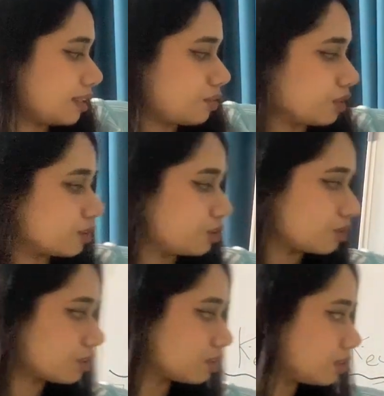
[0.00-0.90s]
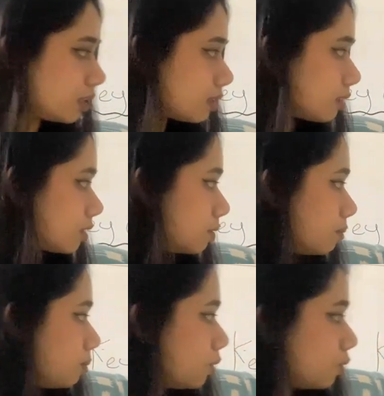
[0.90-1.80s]
structures, this
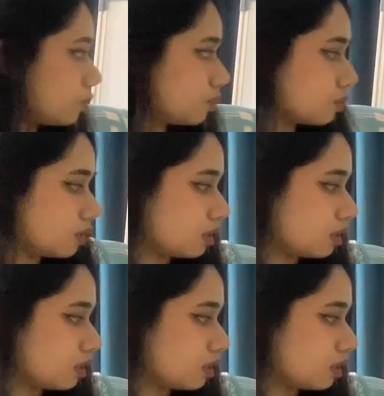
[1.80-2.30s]
blue